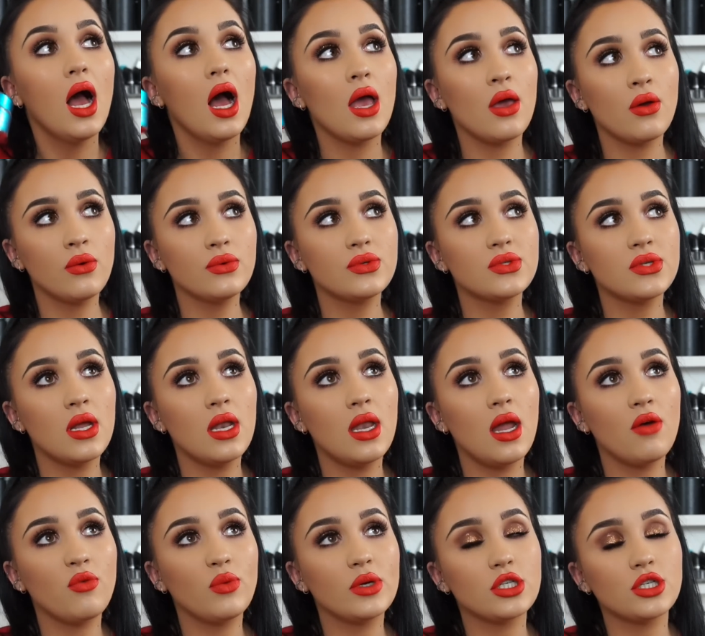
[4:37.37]
I also
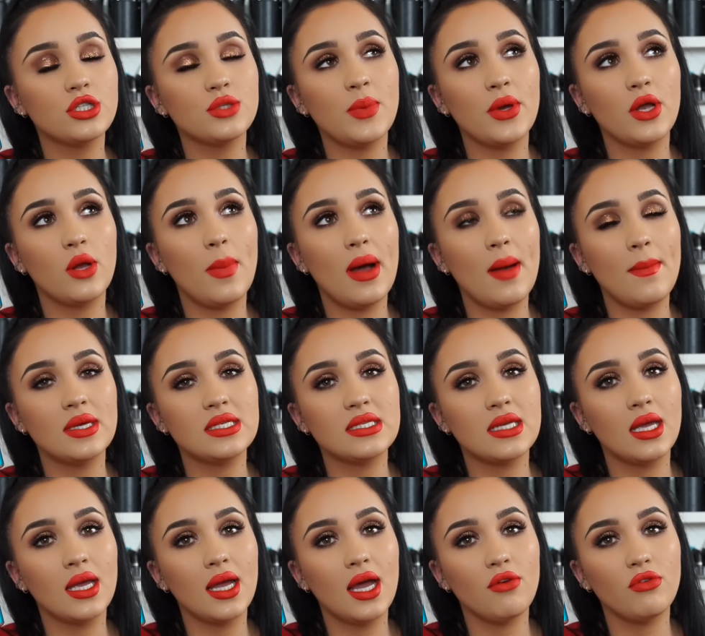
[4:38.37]
love, which I spoke about in my
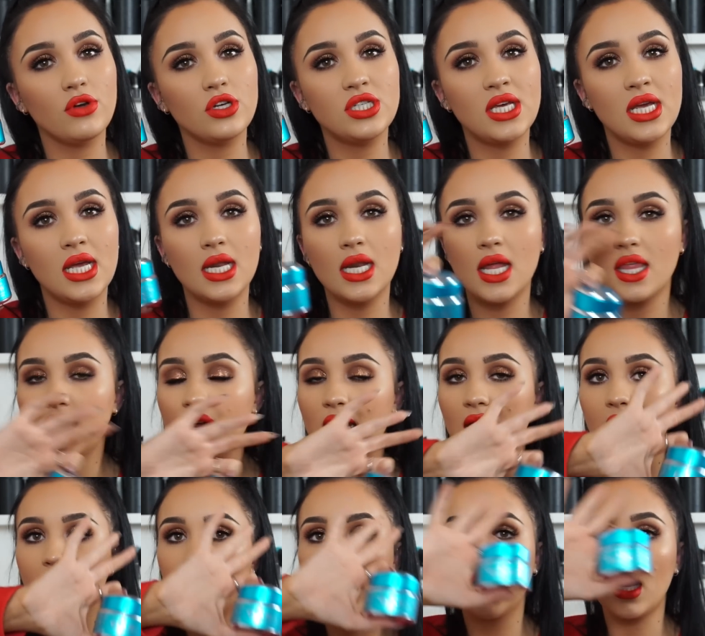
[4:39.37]
skincare routine,
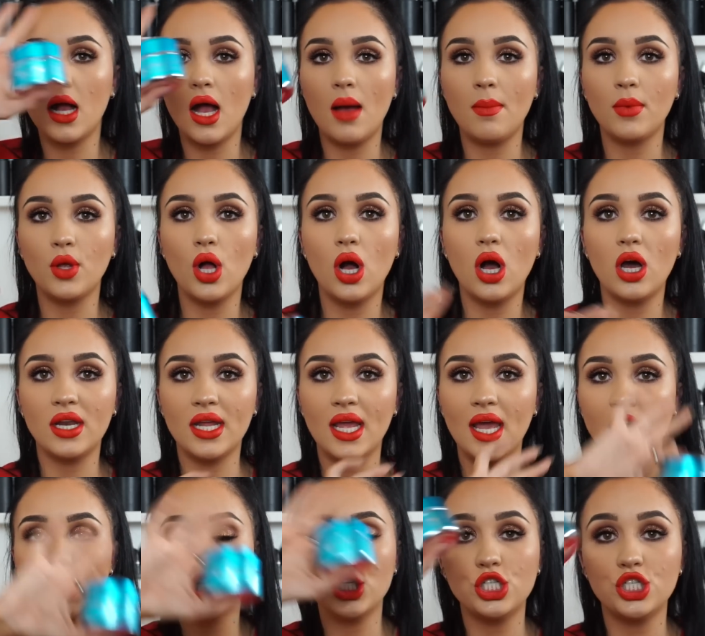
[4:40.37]
the
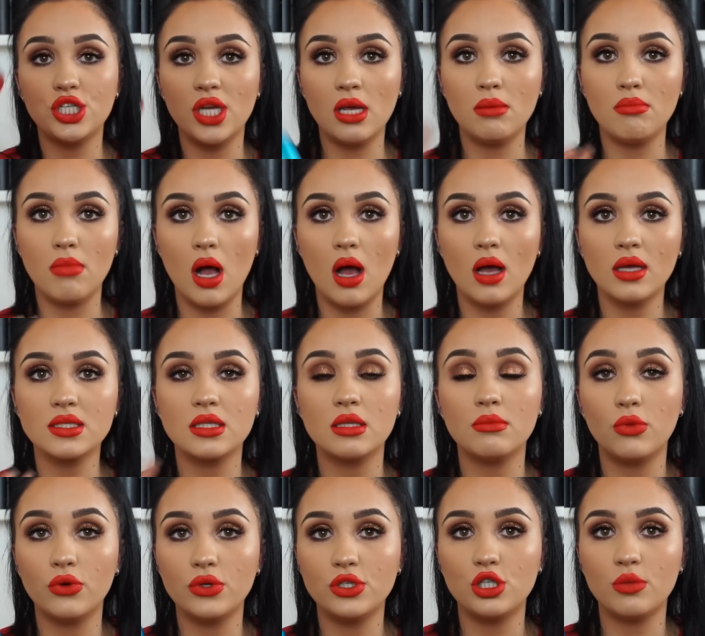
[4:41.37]
Garnier Sheet Mask,
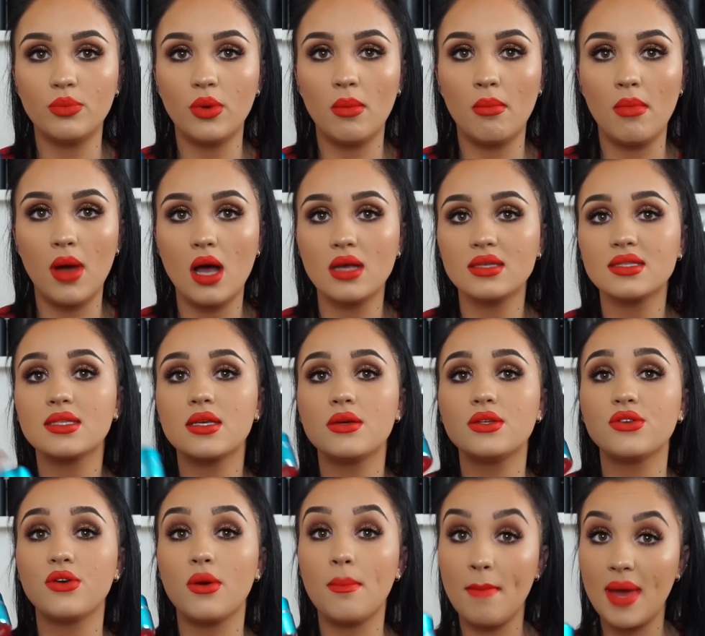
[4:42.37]
the Moisture Bomb Mask.
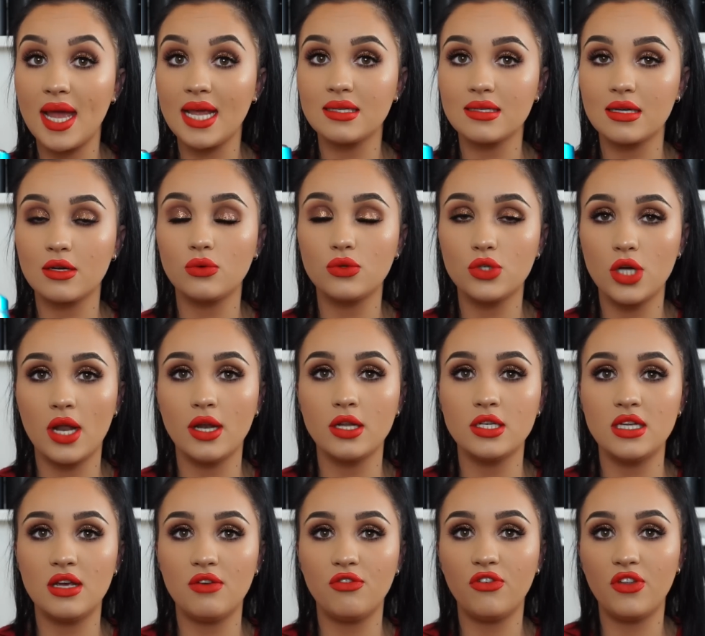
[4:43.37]
Those are amazing
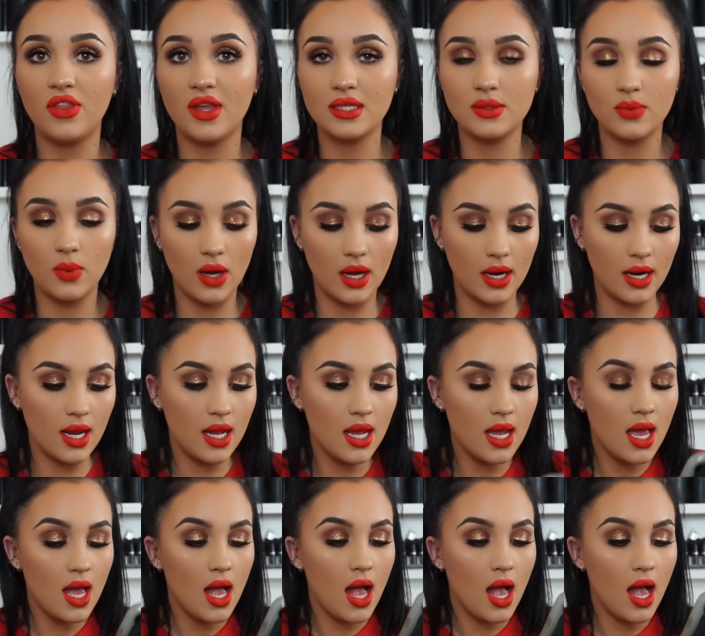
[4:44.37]
alternative for this one.